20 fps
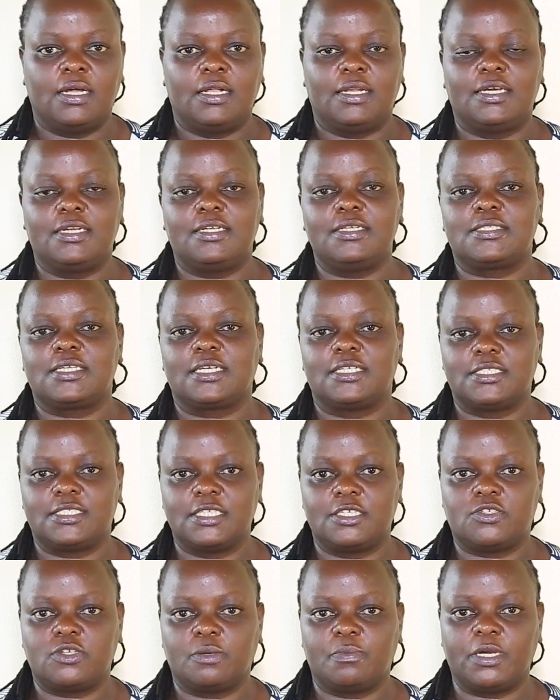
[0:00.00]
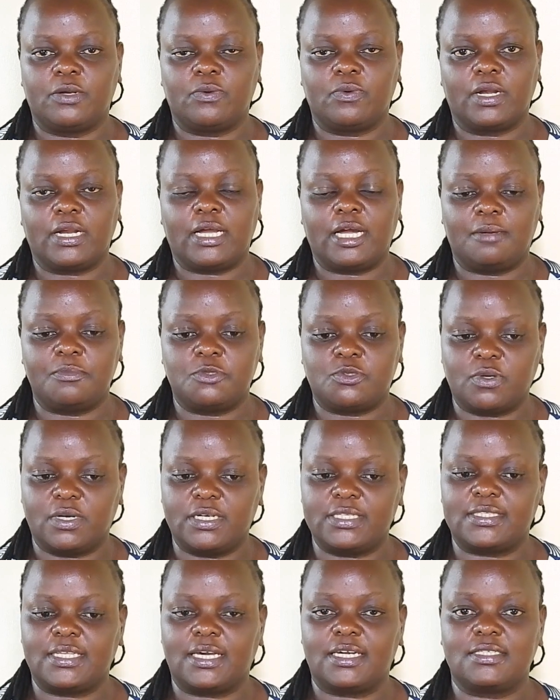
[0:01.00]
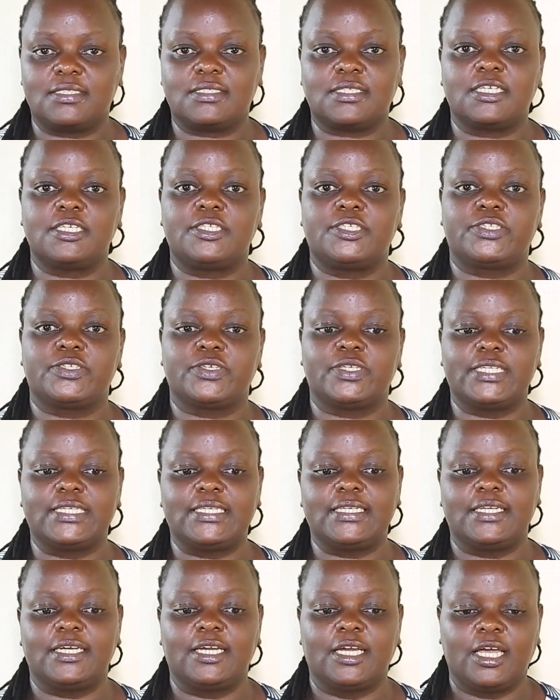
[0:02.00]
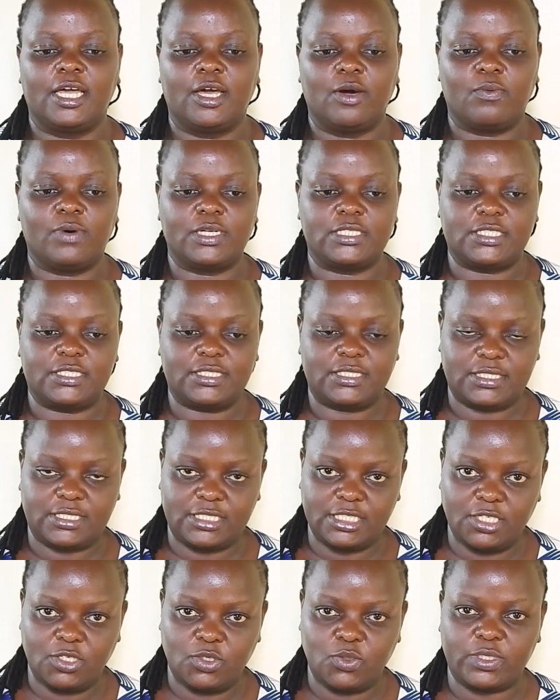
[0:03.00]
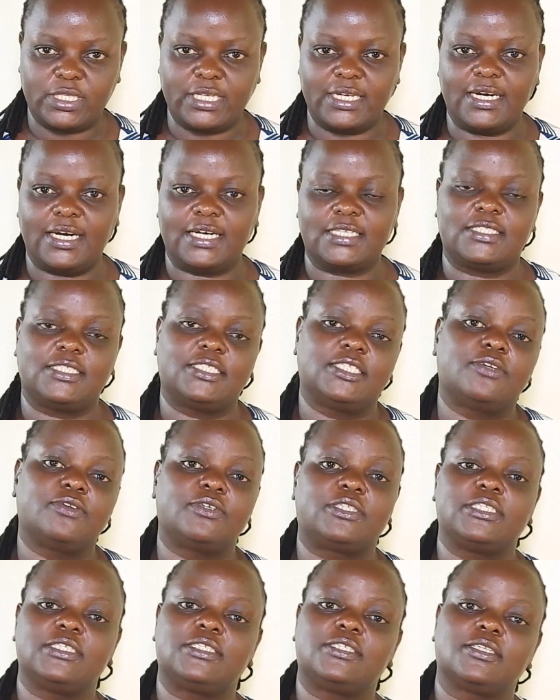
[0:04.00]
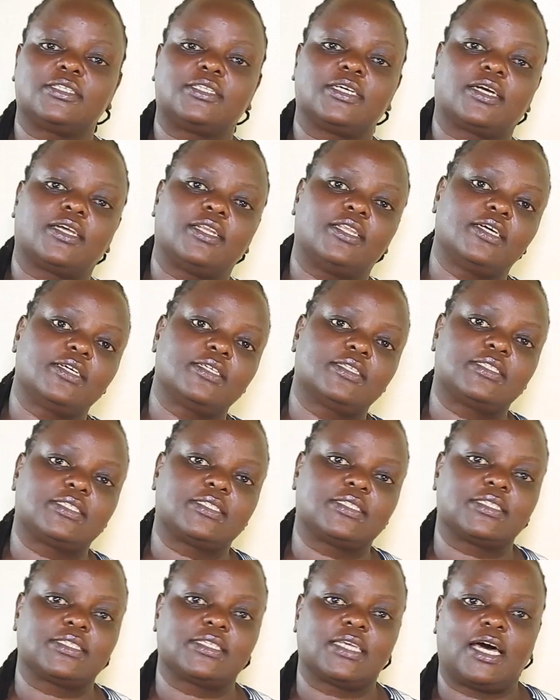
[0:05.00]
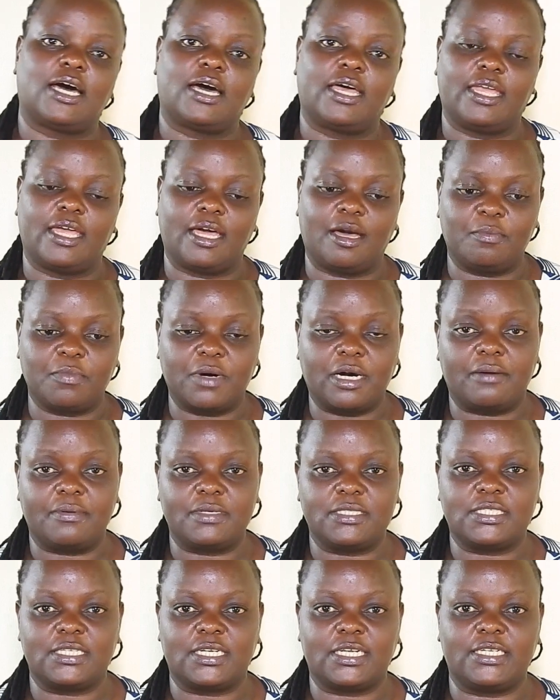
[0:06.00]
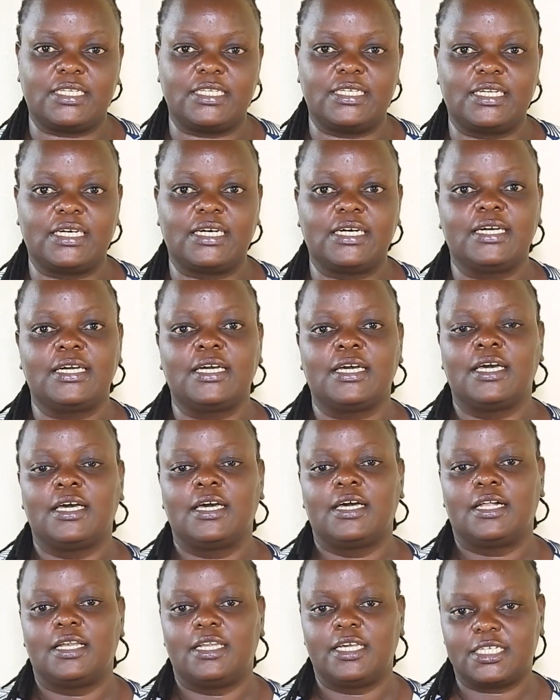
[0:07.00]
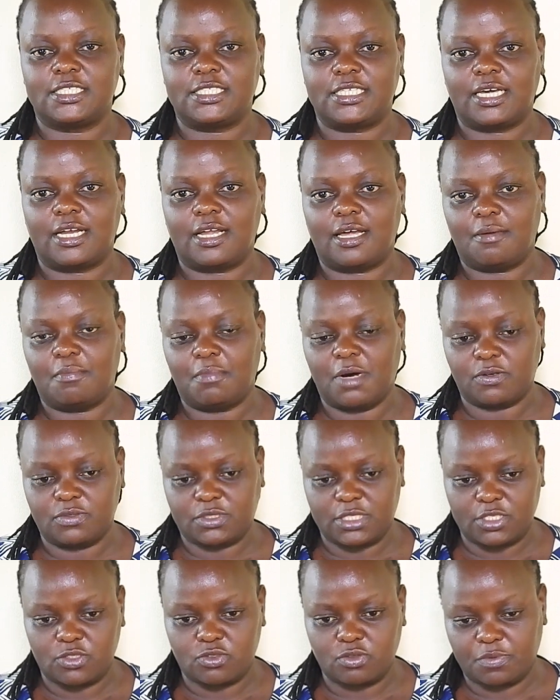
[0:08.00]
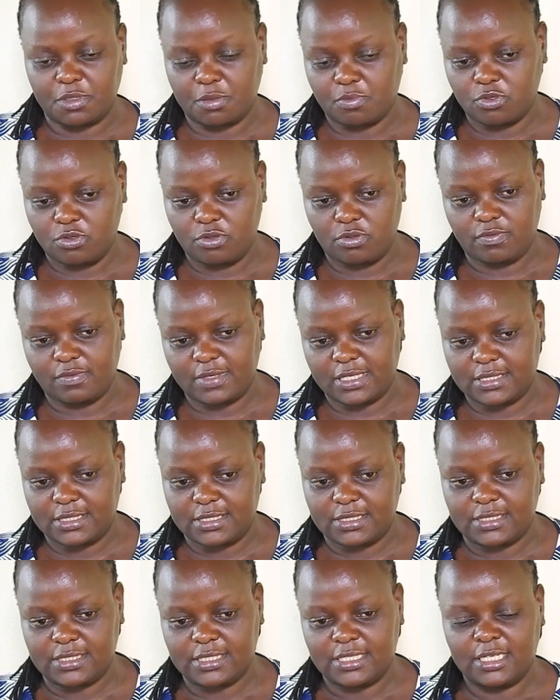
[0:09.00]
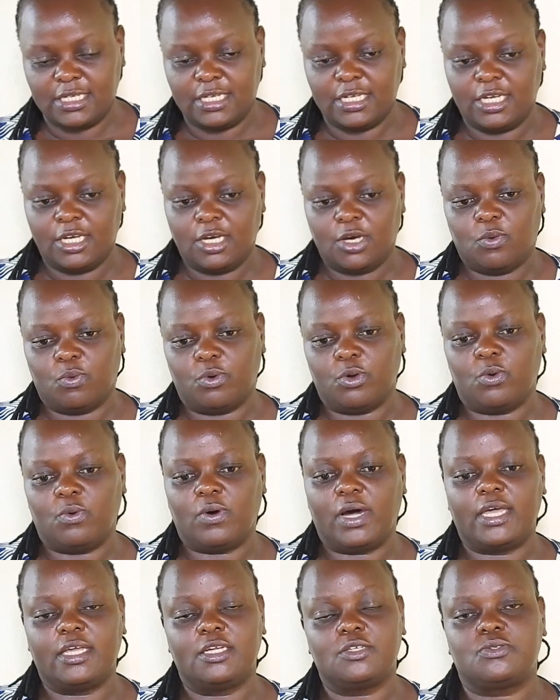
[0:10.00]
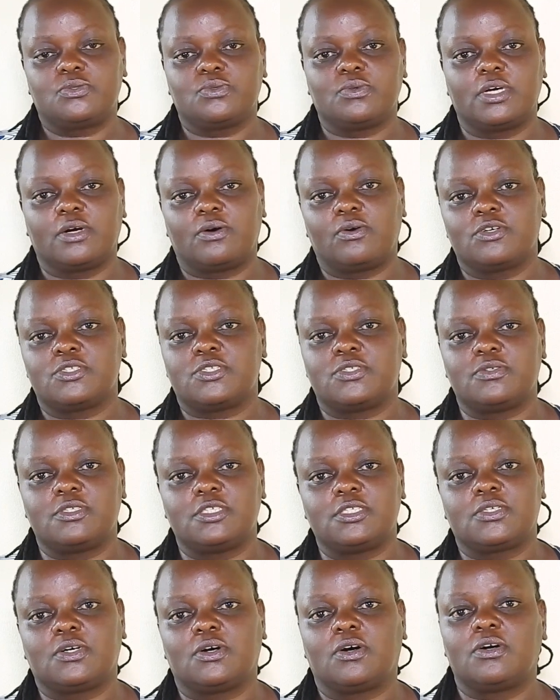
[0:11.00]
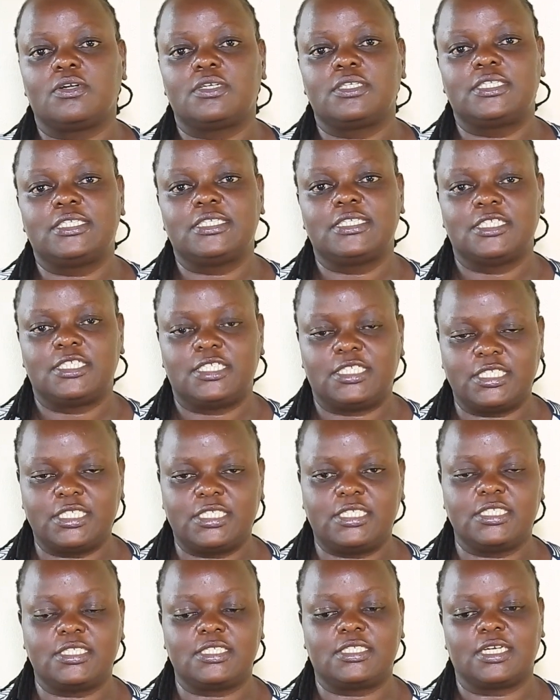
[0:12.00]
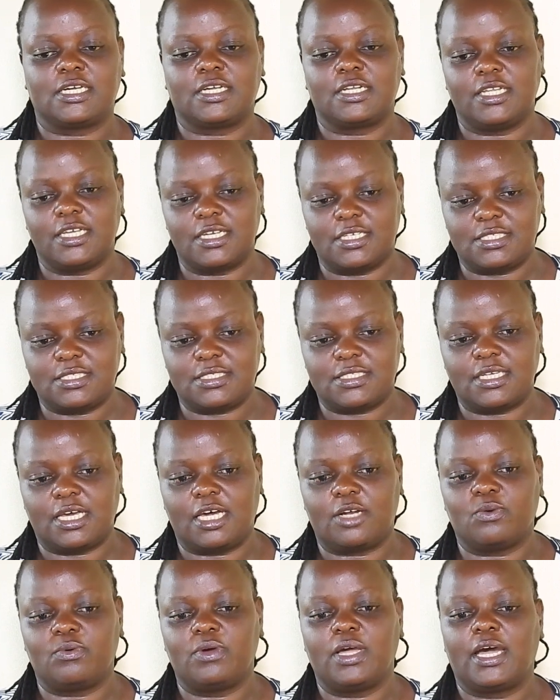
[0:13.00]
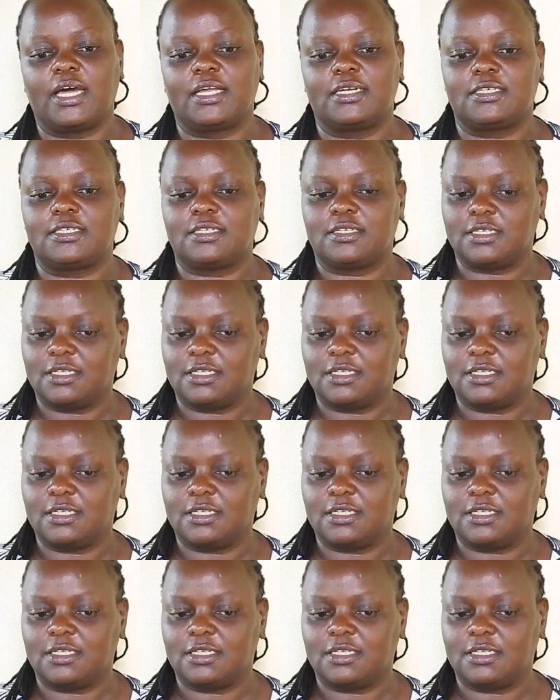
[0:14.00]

Ladies and gentlemen, welcome to our third session. We're still looking at Genera Teaching Techniques. I am Kabazira Dina, lecturer, Mount Eyes of the Moon University. We were into a course unit called Teaching Techniques, and we had